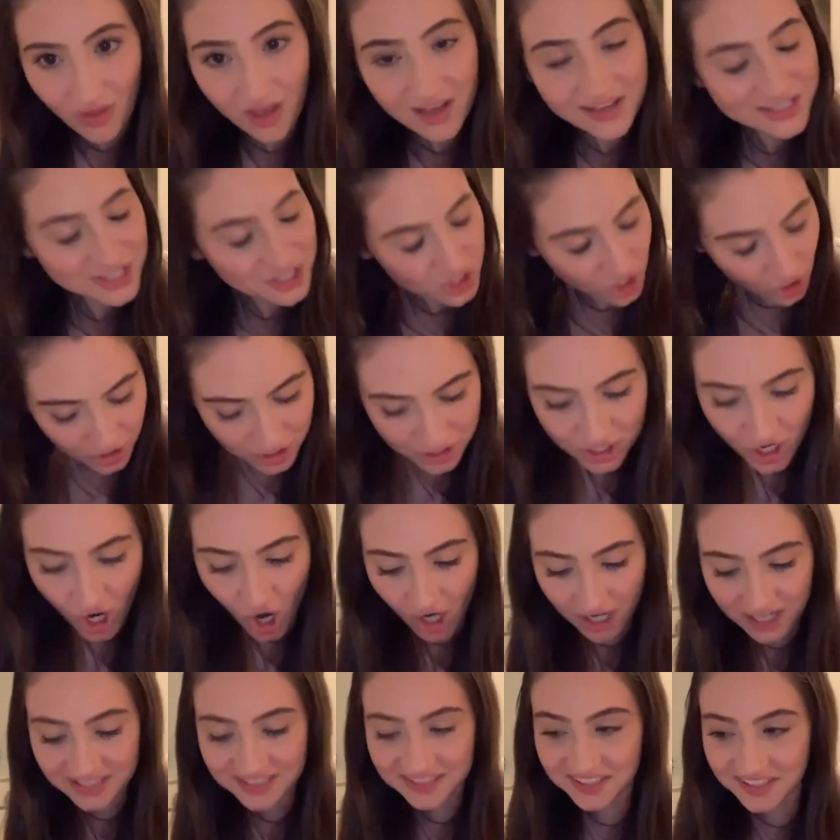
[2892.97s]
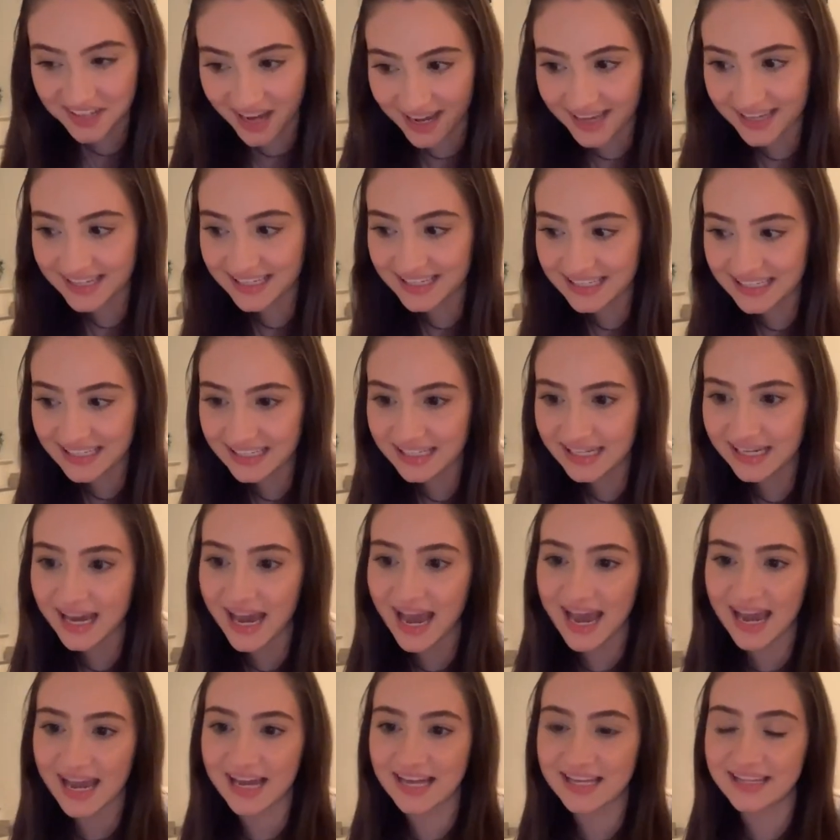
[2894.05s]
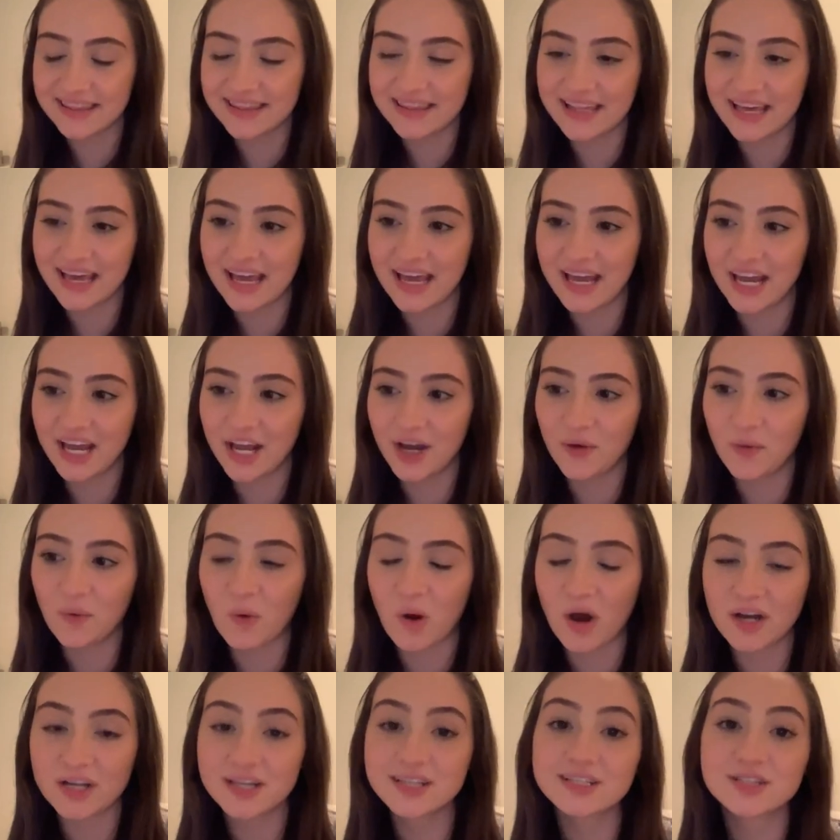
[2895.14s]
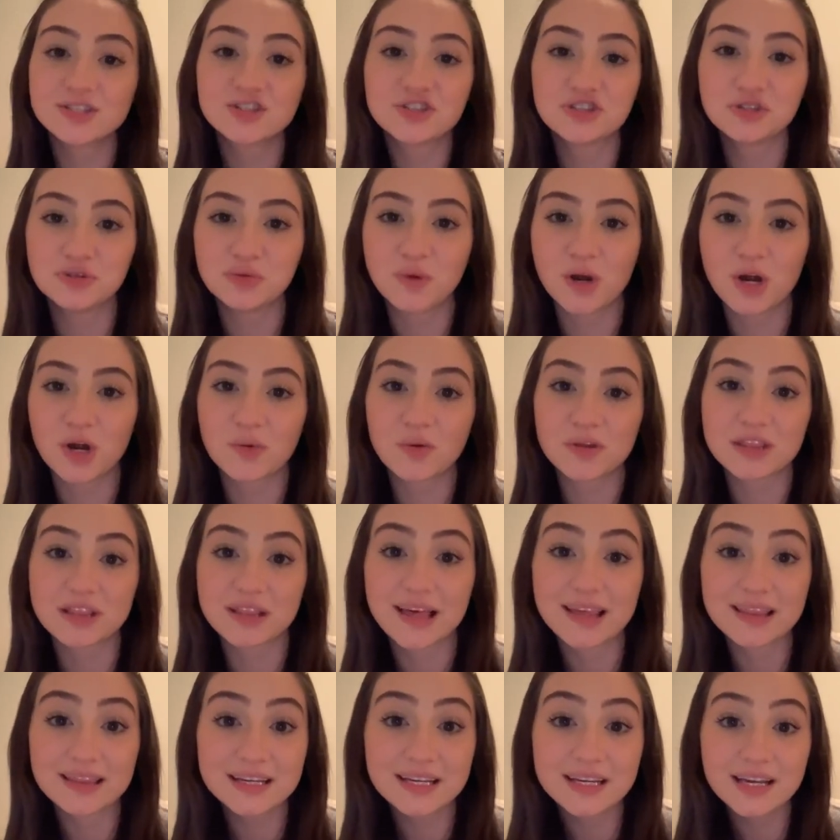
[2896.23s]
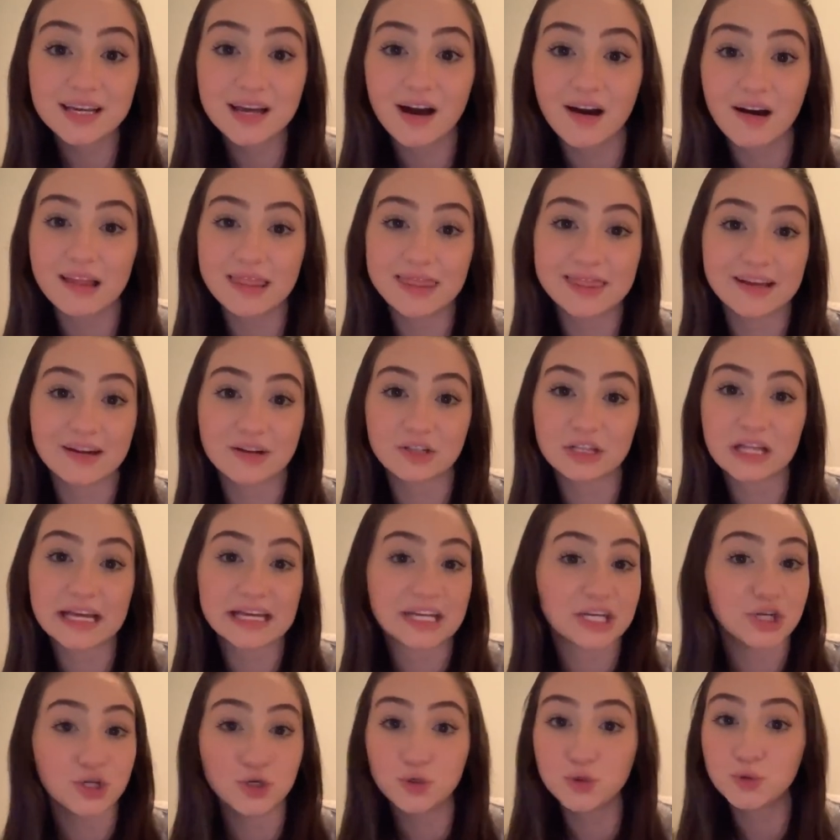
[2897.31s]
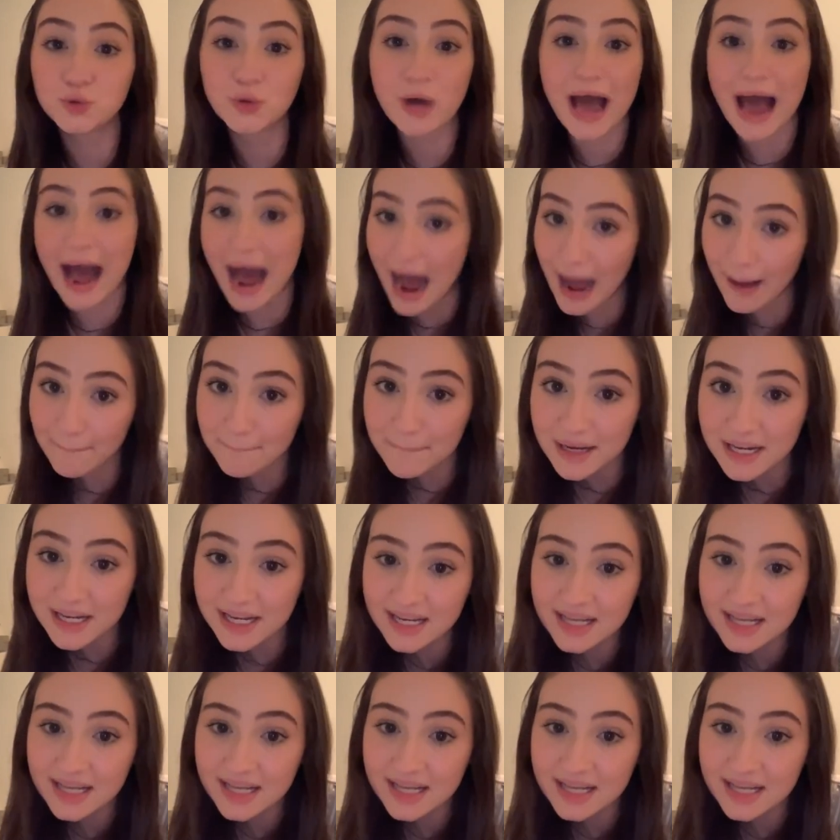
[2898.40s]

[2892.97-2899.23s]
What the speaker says: Started talking to Nike, and they wanted to work with Lily on their, like, new app.